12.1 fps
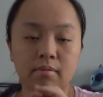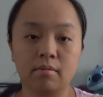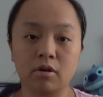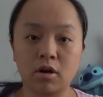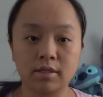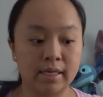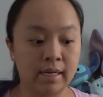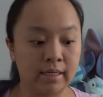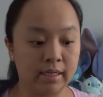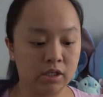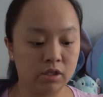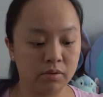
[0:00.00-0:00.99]
cause
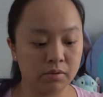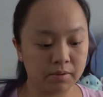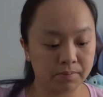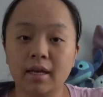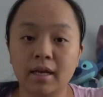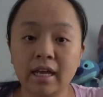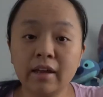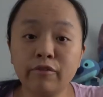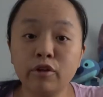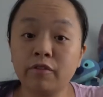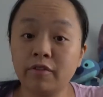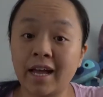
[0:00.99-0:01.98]
any issues. If
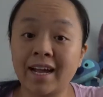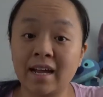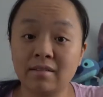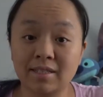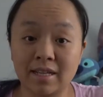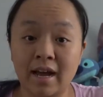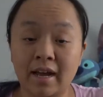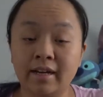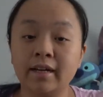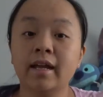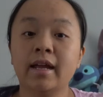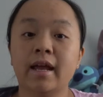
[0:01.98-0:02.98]
you fly
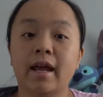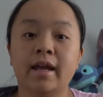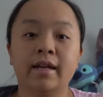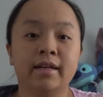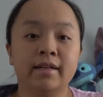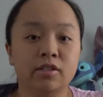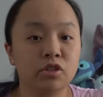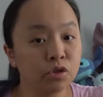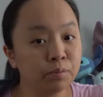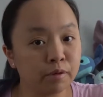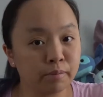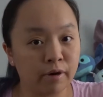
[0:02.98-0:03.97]
outside and it is
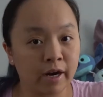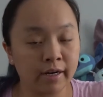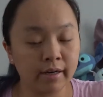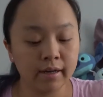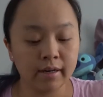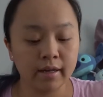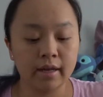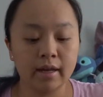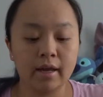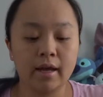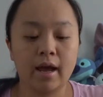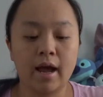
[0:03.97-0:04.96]
super bright,
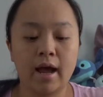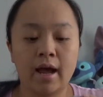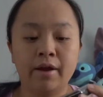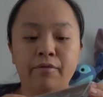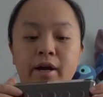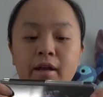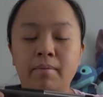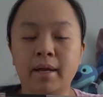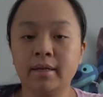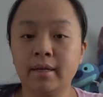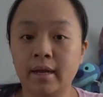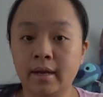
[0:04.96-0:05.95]
I
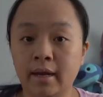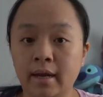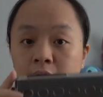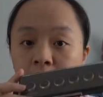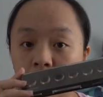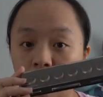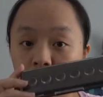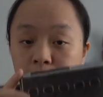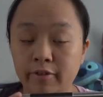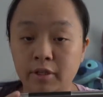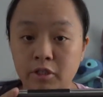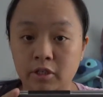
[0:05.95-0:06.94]
recommend getting
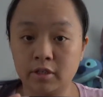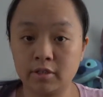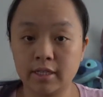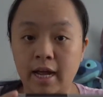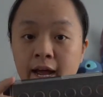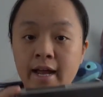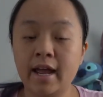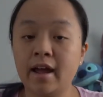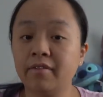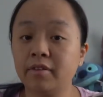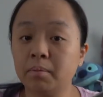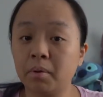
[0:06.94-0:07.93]
filters. I
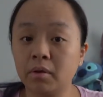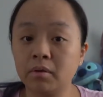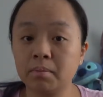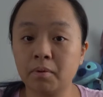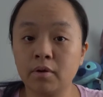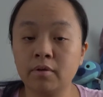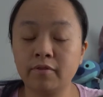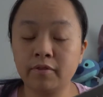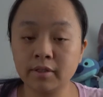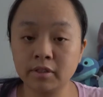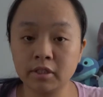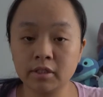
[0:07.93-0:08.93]
have the Polar Pro
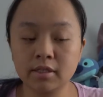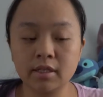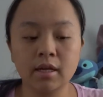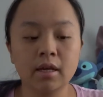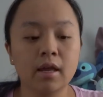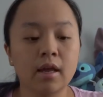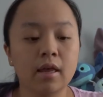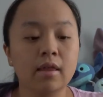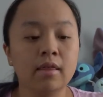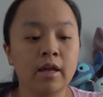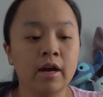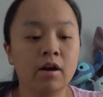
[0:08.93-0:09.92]
filters.
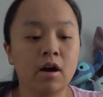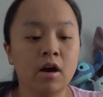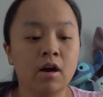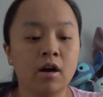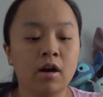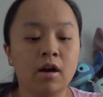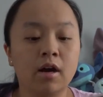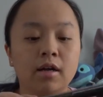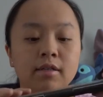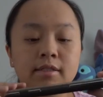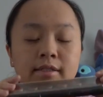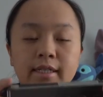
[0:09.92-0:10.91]
There are
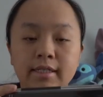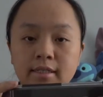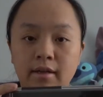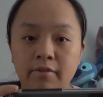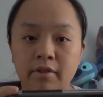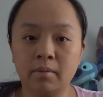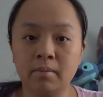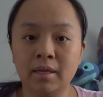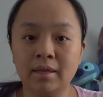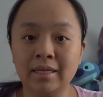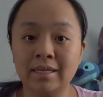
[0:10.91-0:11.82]
6 of them in the